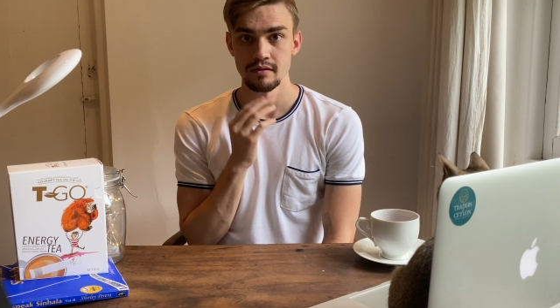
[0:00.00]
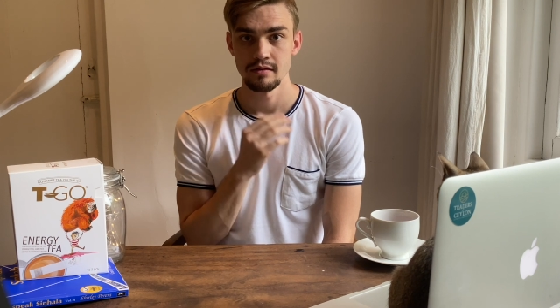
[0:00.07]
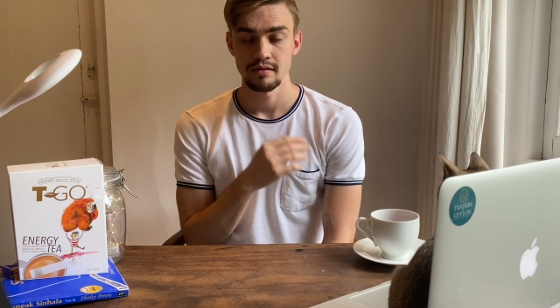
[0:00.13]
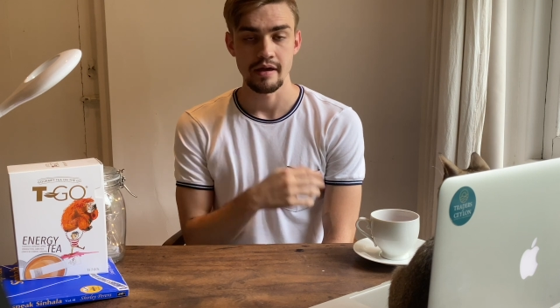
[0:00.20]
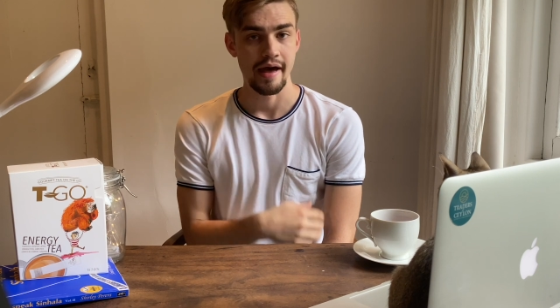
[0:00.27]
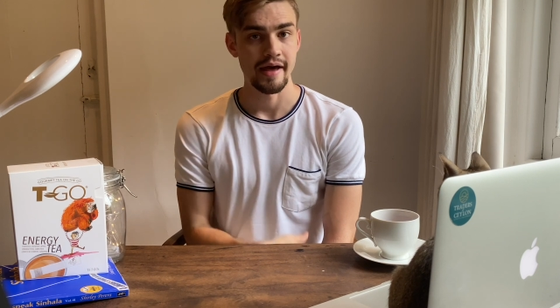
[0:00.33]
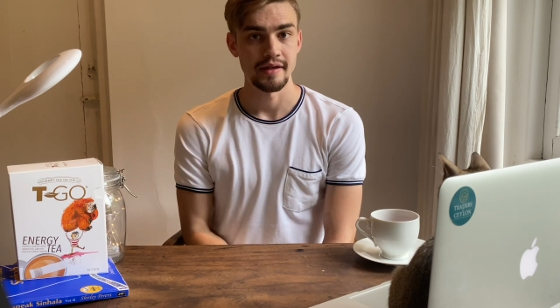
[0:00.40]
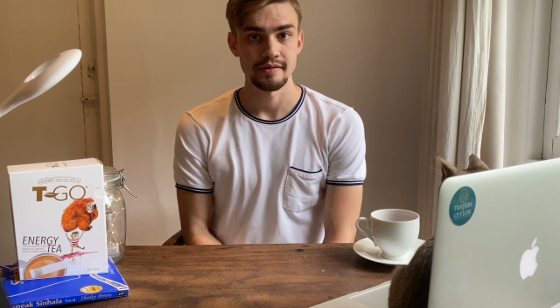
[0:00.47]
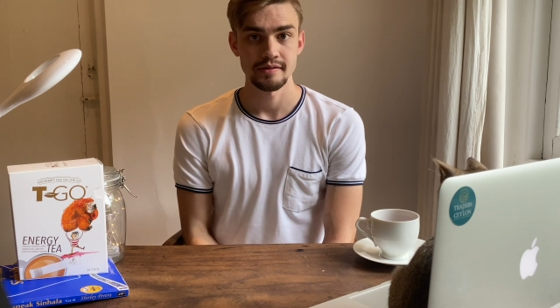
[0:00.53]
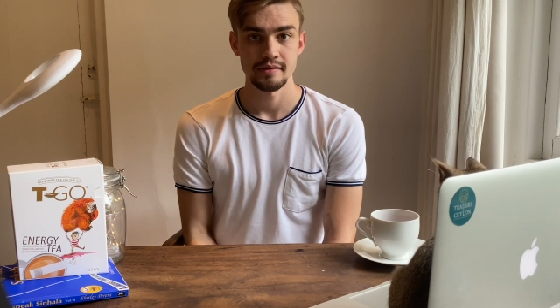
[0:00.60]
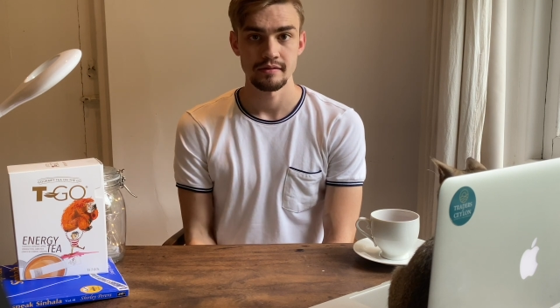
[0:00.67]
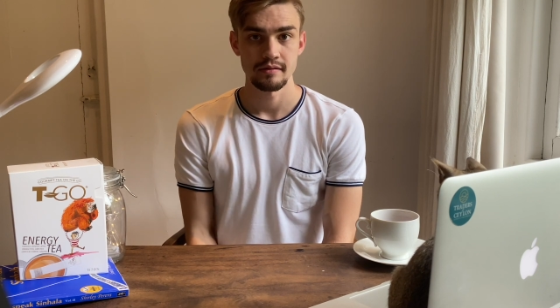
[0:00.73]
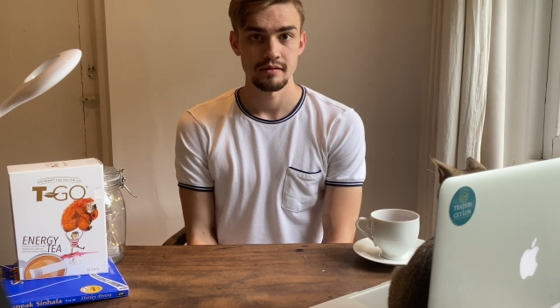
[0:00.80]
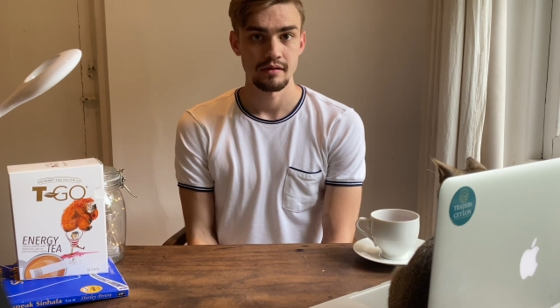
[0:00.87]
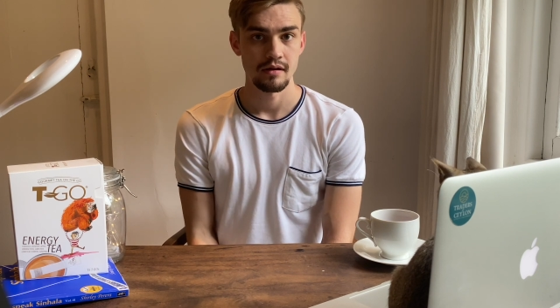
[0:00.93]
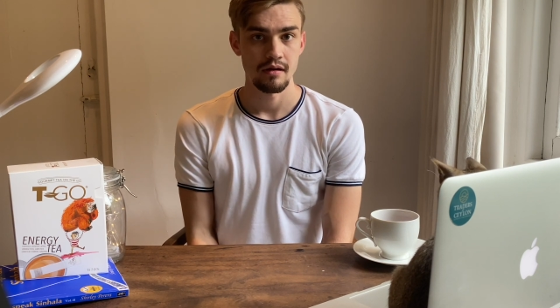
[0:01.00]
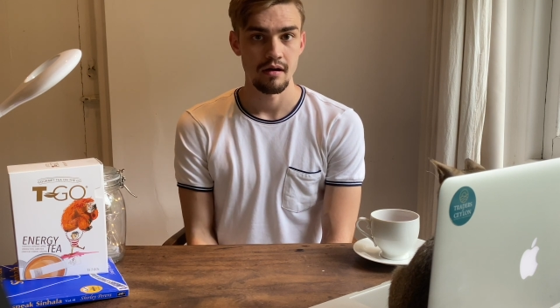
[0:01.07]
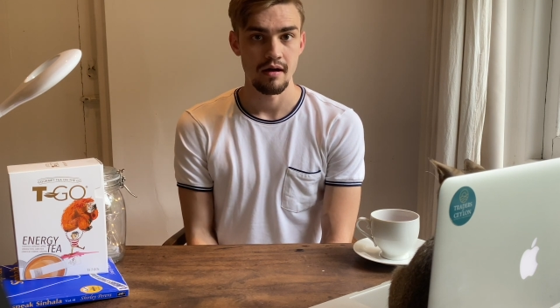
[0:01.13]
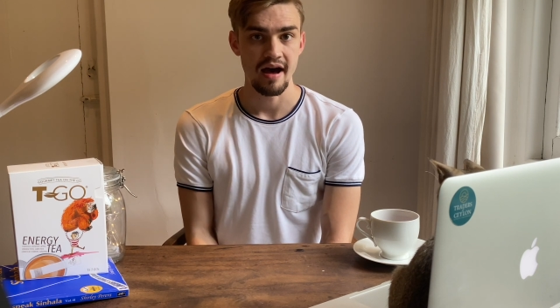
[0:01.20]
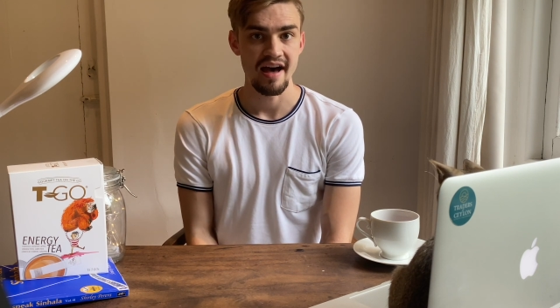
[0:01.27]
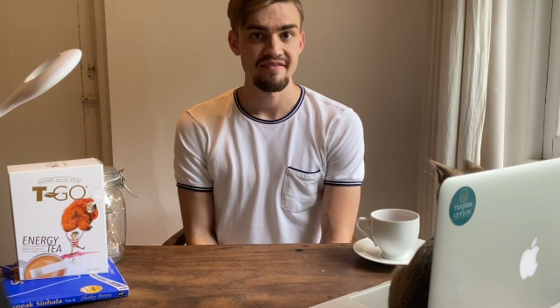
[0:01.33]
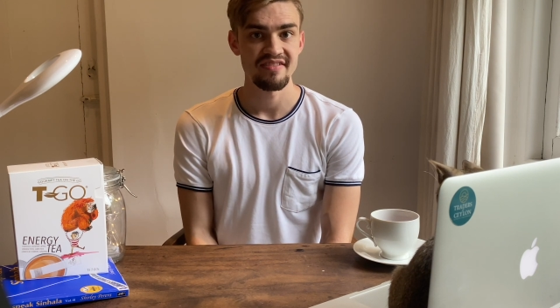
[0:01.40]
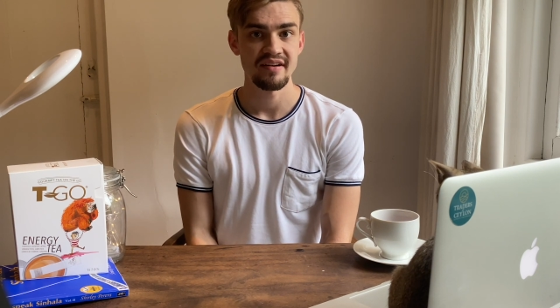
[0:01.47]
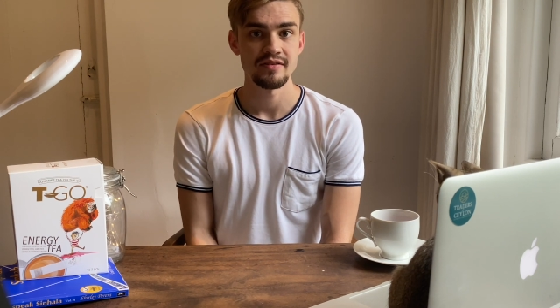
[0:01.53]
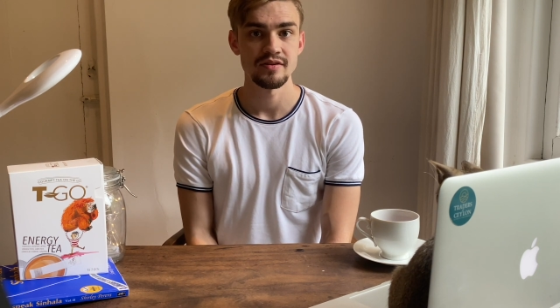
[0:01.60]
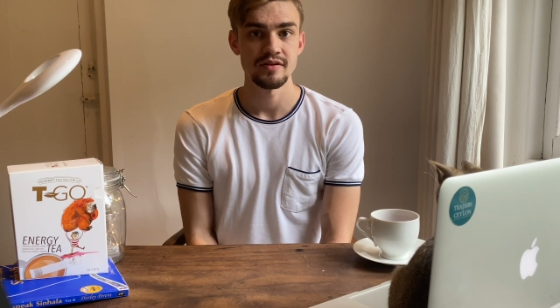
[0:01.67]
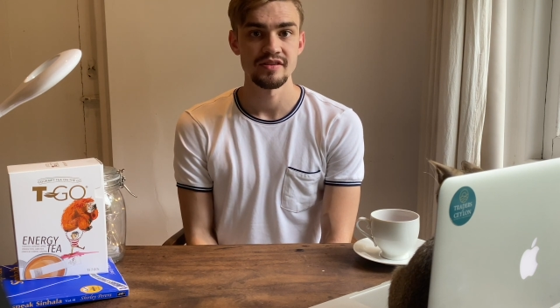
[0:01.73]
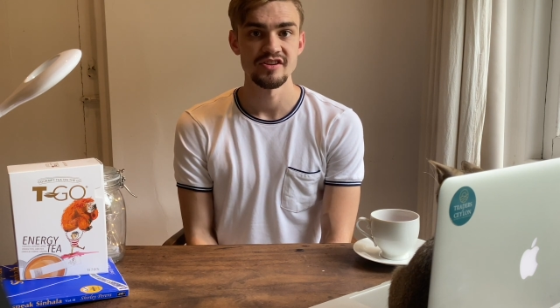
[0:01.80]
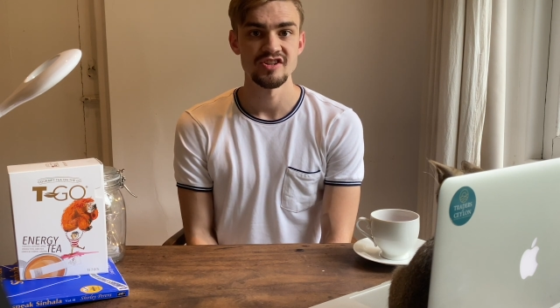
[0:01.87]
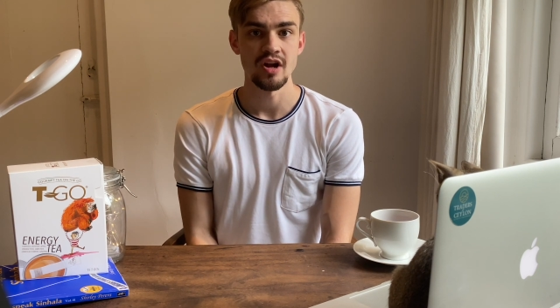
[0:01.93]
guys, I found her
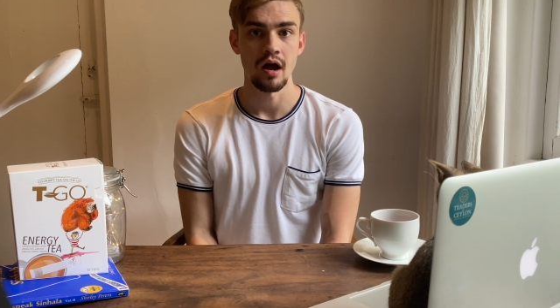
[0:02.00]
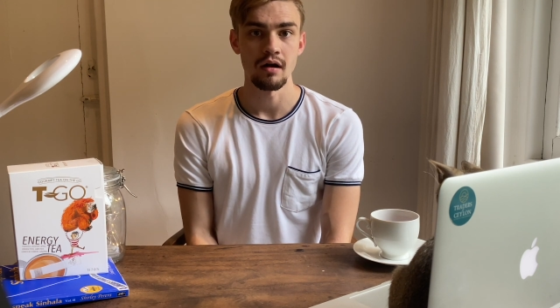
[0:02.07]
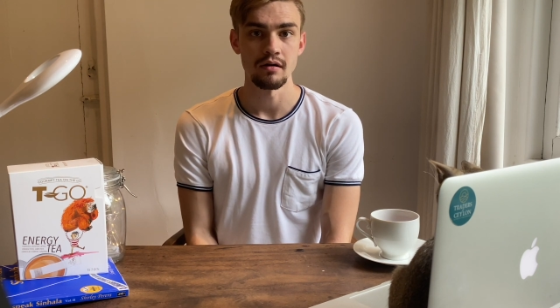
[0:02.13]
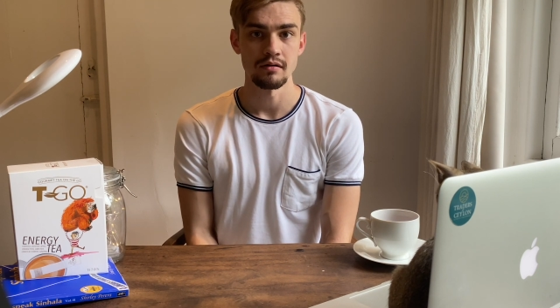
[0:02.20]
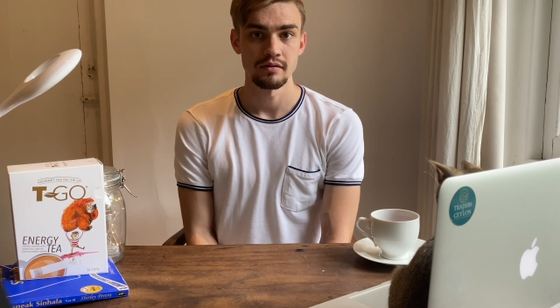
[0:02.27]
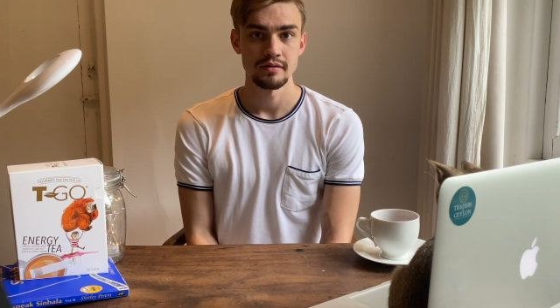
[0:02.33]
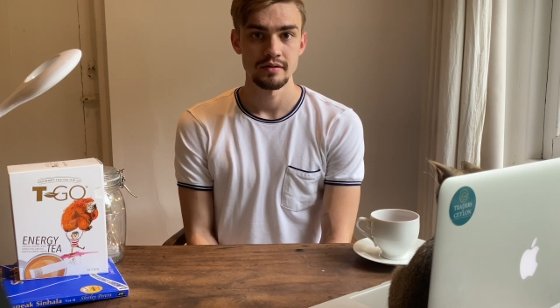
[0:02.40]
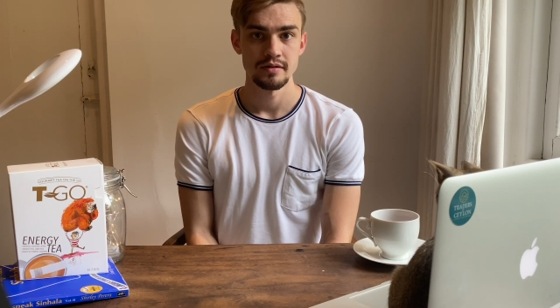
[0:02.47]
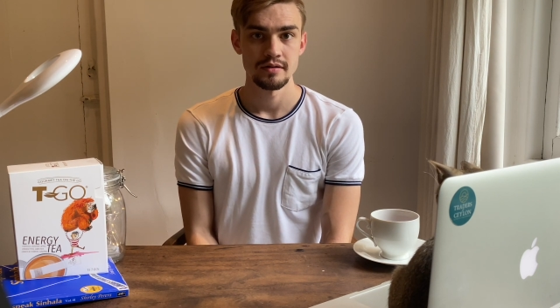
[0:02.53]
in the jungle.